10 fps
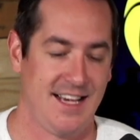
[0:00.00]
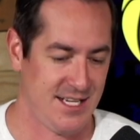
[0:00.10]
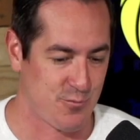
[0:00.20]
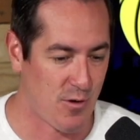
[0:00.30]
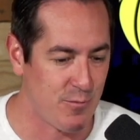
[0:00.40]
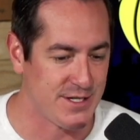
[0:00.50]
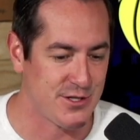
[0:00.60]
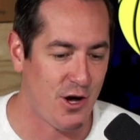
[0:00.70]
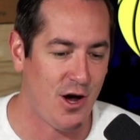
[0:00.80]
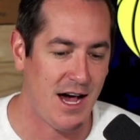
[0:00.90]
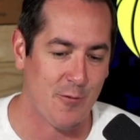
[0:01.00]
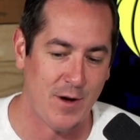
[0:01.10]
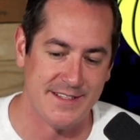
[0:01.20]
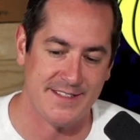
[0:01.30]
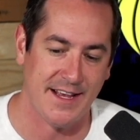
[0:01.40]
is what we saw on
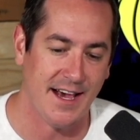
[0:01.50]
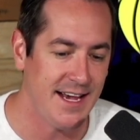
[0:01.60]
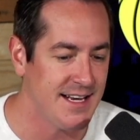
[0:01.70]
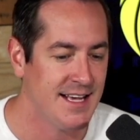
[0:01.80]
Wednesday night.